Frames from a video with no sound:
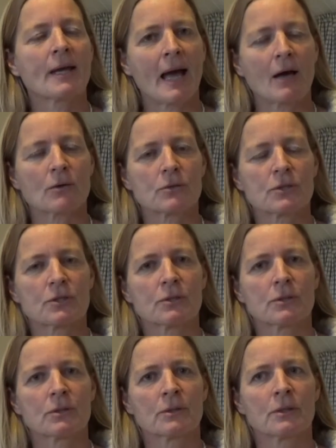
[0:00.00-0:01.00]
out
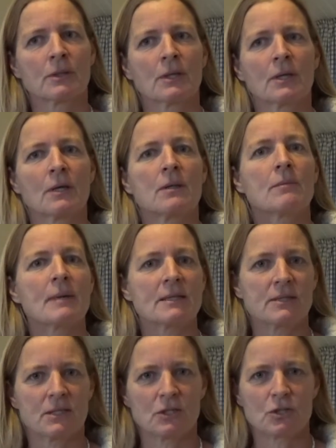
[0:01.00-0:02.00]
the
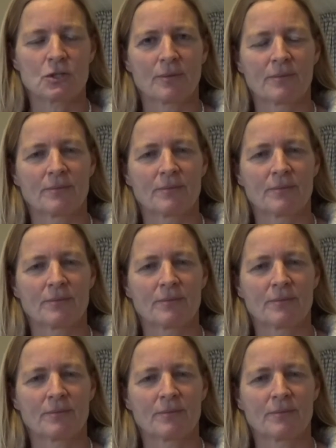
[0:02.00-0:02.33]
message.